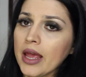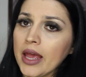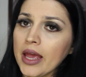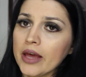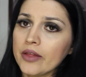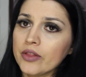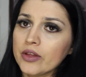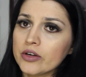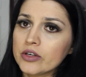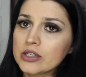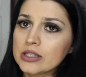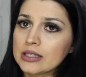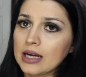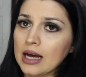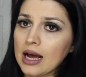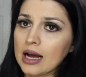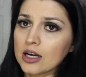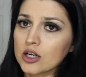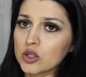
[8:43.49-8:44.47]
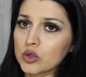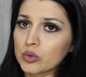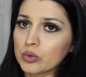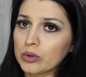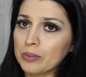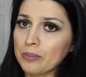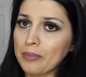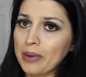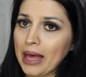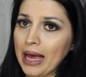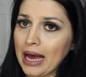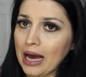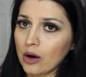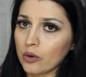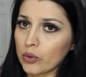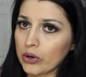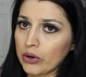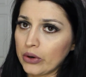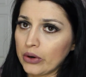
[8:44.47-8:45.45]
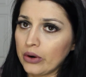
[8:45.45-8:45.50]
and here's the actual
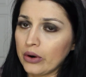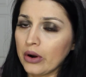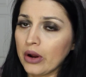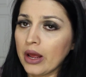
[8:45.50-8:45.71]
powder.